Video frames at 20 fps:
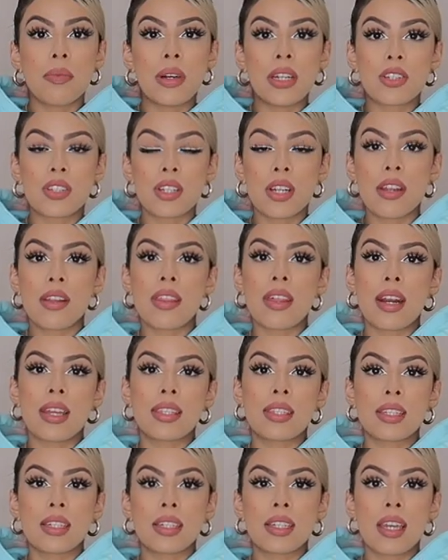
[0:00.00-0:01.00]
me mention that
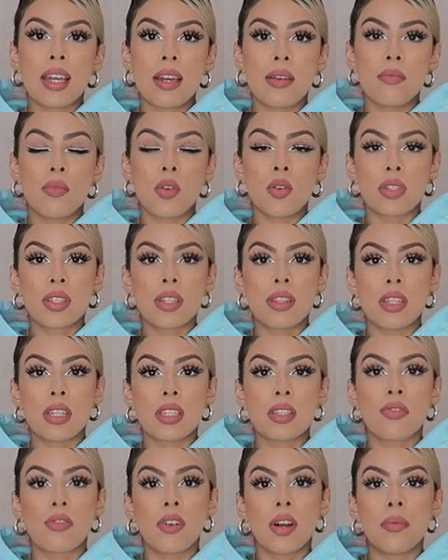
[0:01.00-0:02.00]
I did get most of
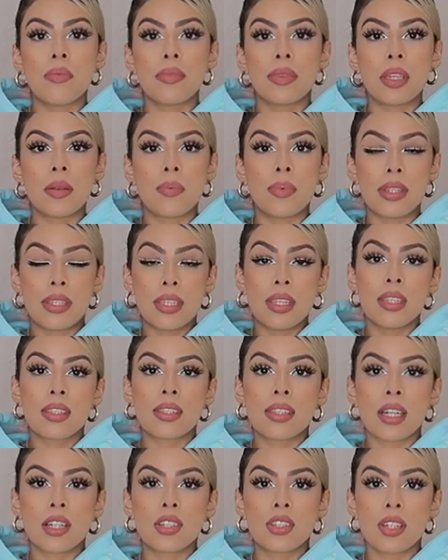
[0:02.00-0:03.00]
these from the
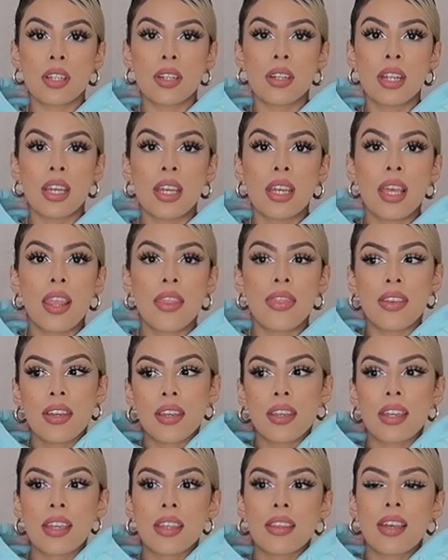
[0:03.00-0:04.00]
petite section,
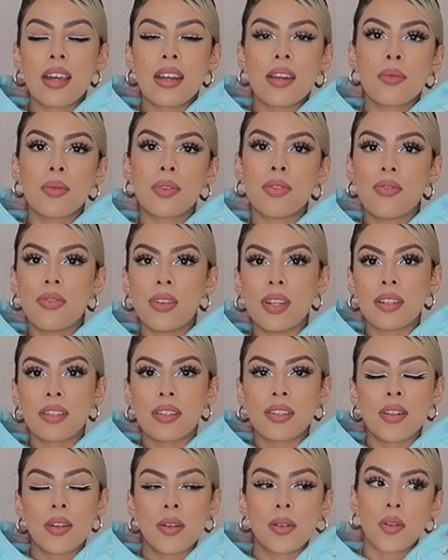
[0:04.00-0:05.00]
thinking that it would
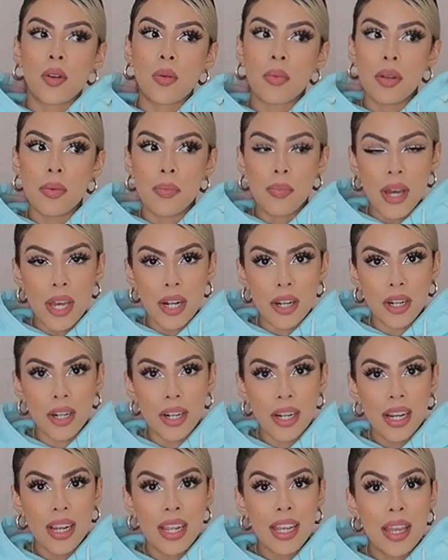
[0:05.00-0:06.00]
fit, you know, a little bit
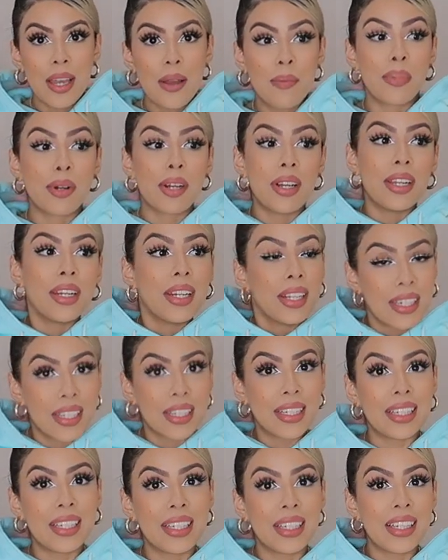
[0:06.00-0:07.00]
better, but
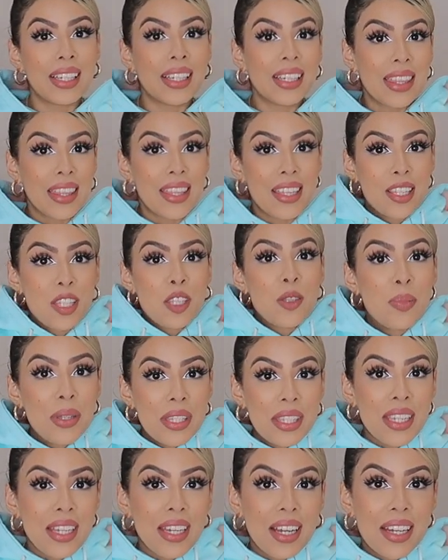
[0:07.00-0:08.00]
this is
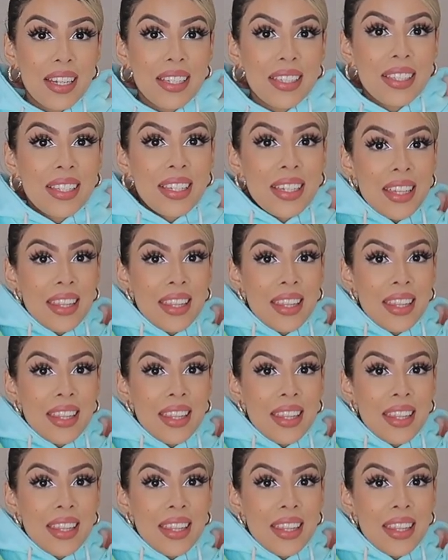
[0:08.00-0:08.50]
petite guys.